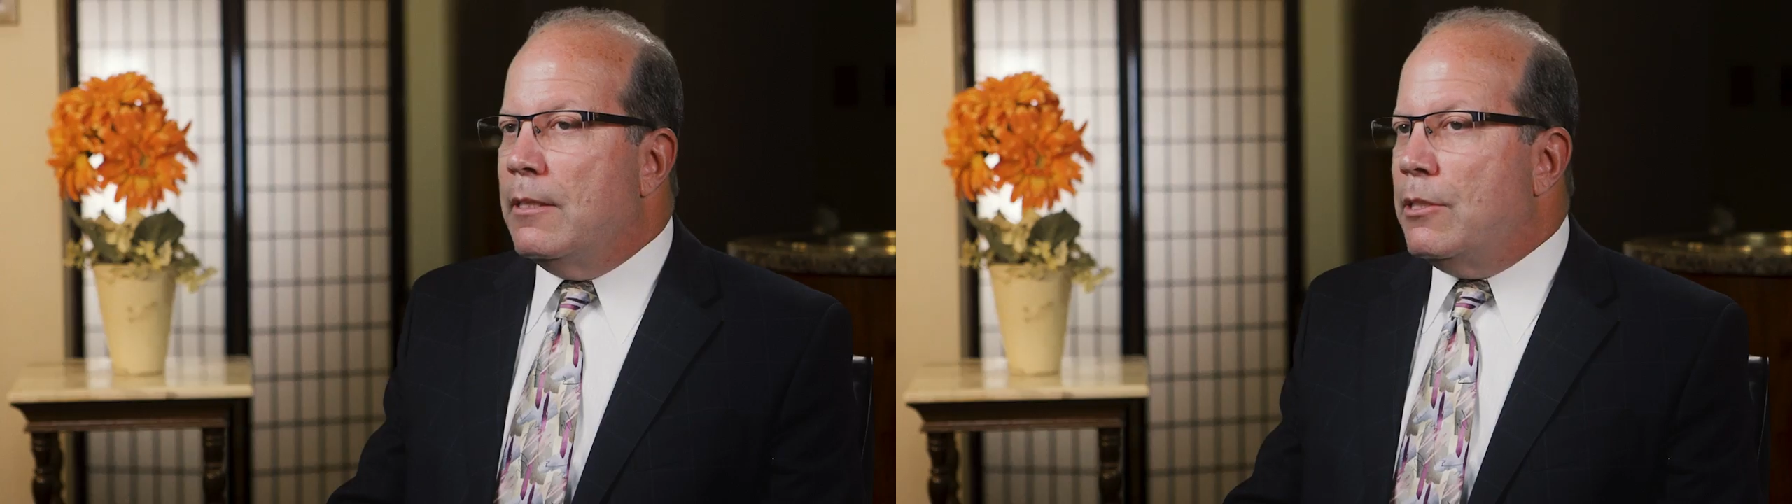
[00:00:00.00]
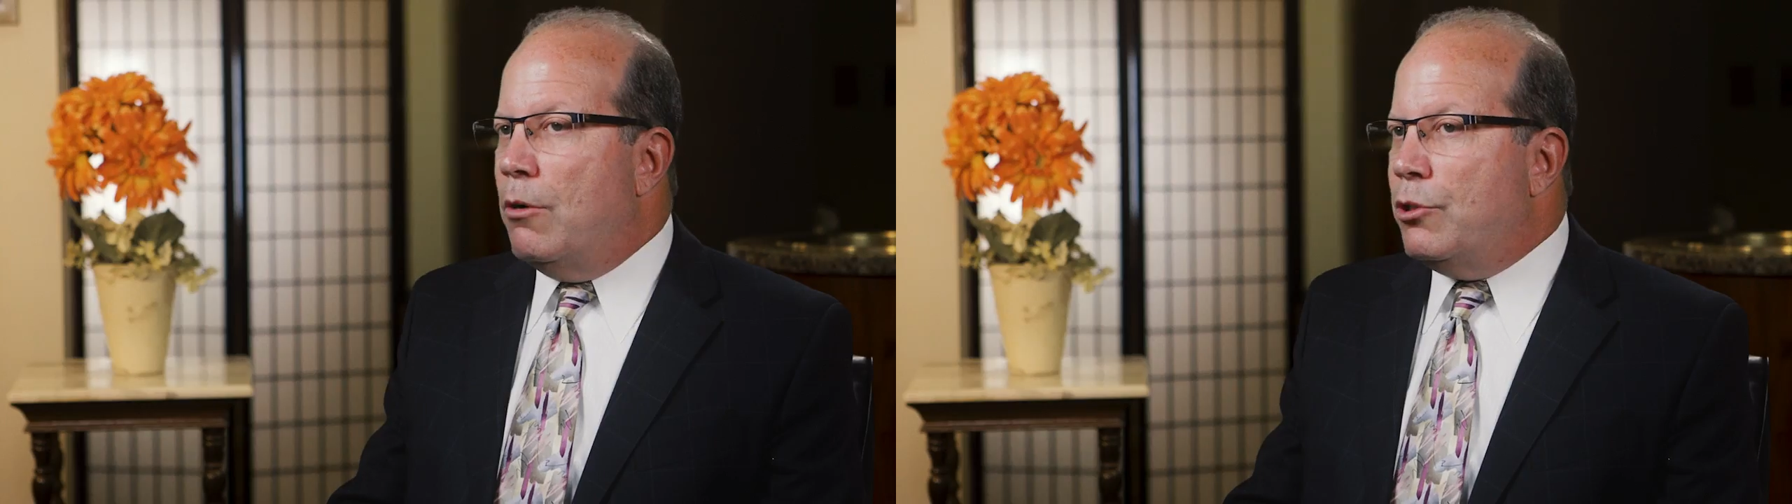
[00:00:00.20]

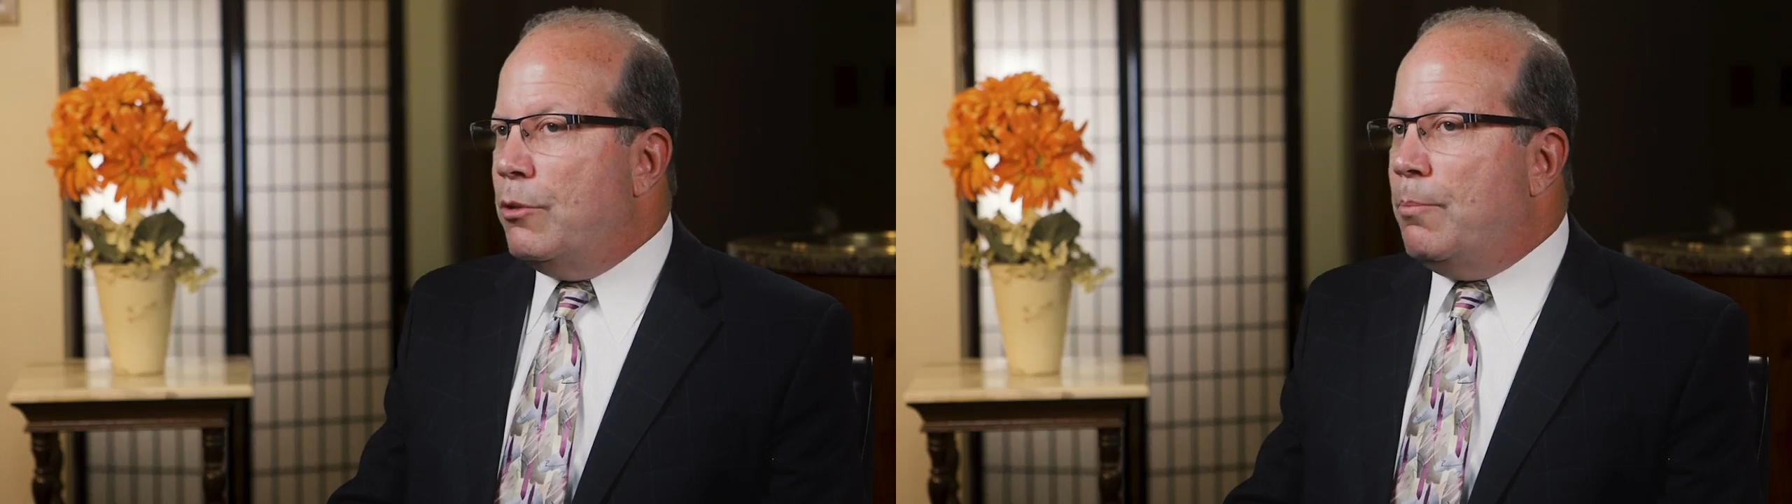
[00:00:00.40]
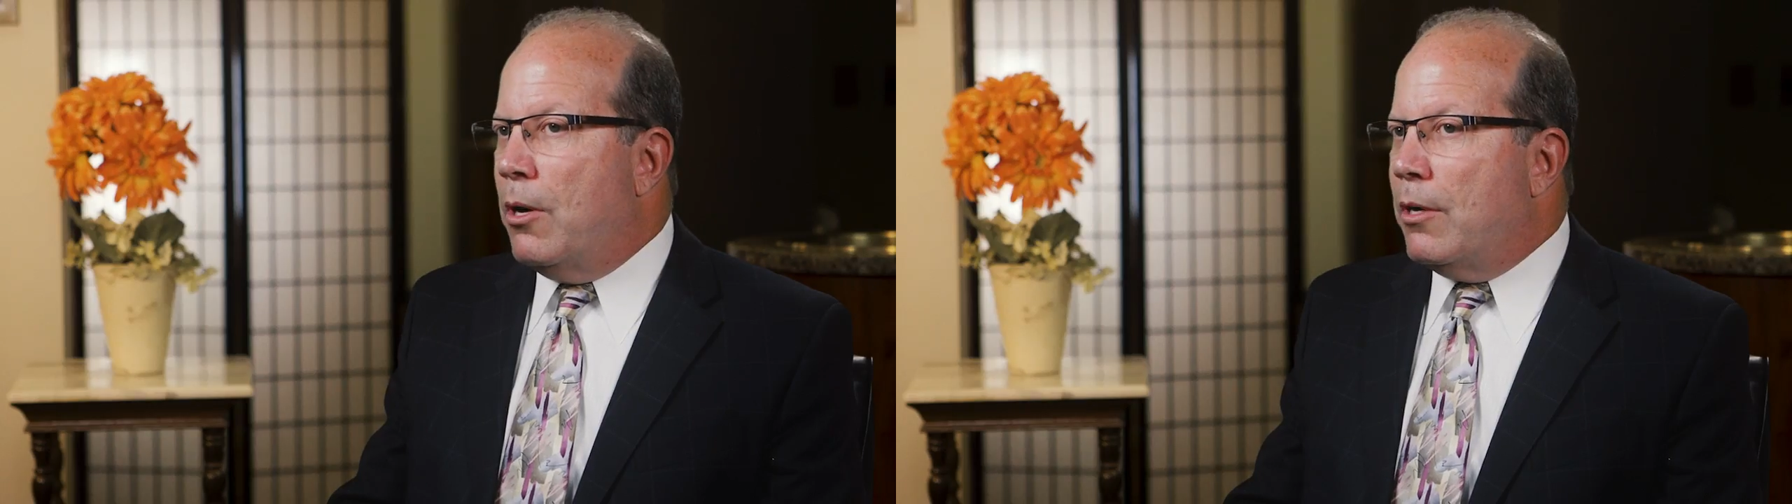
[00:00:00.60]
the
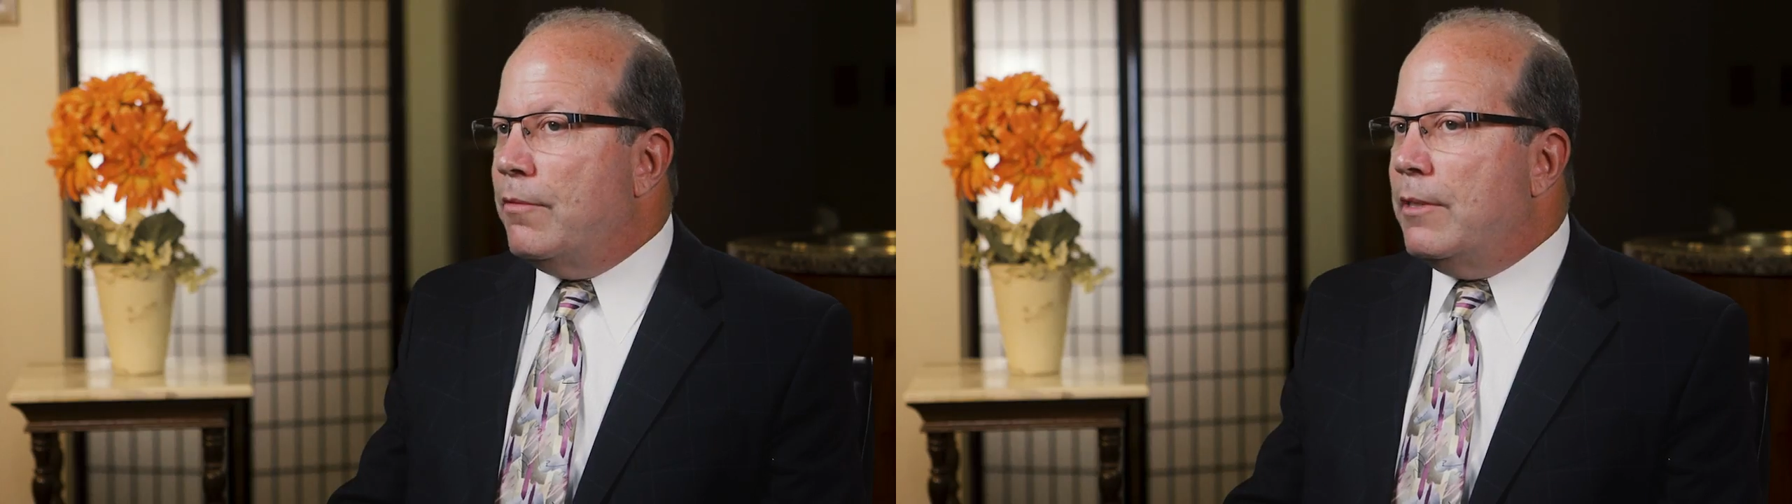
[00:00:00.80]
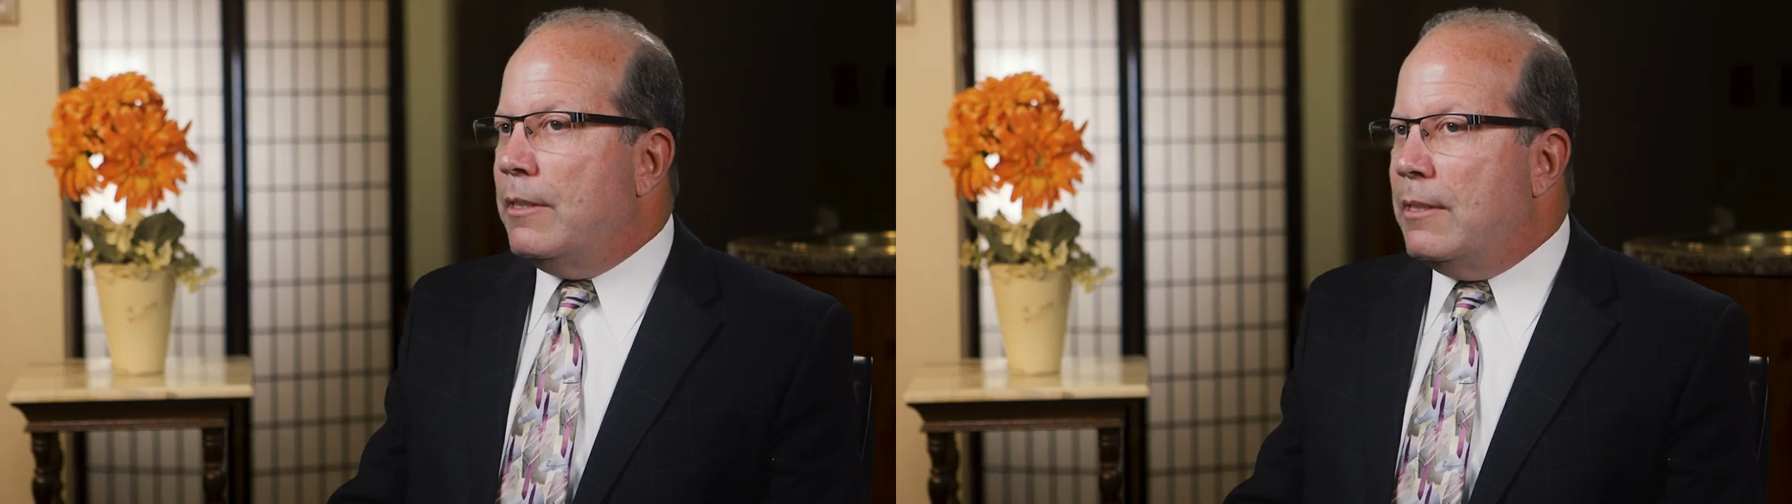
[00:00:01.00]
social part
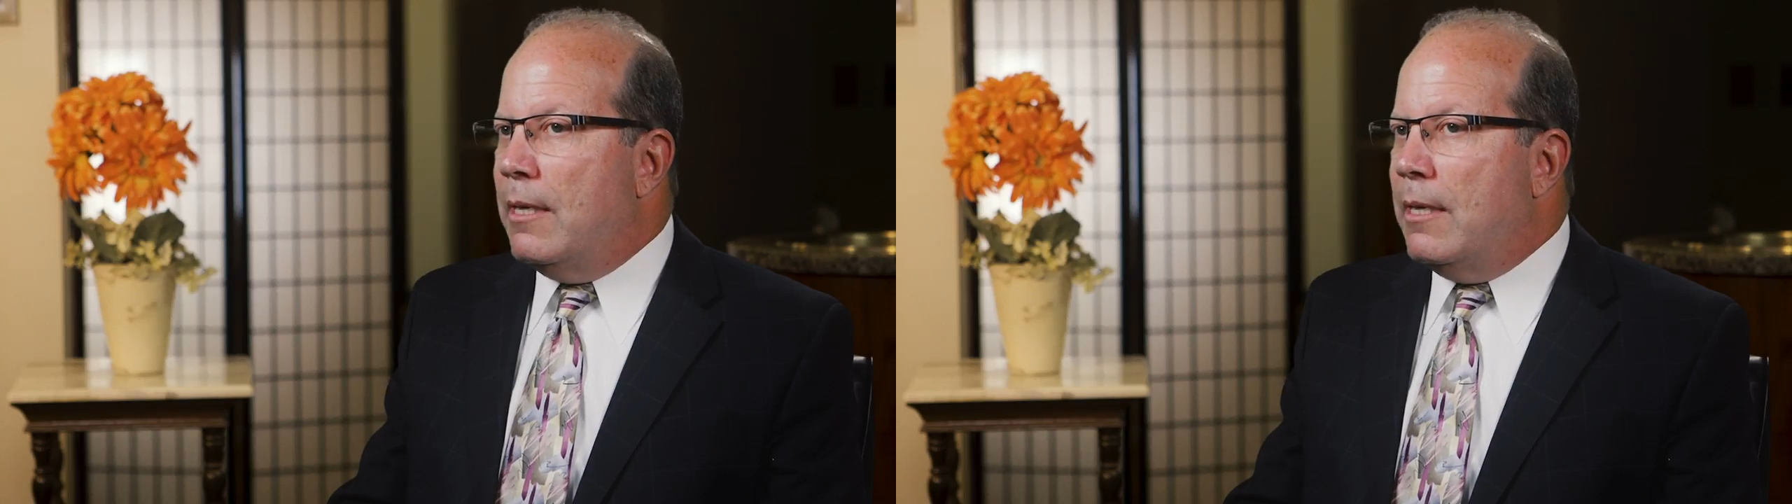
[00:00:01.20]
of it,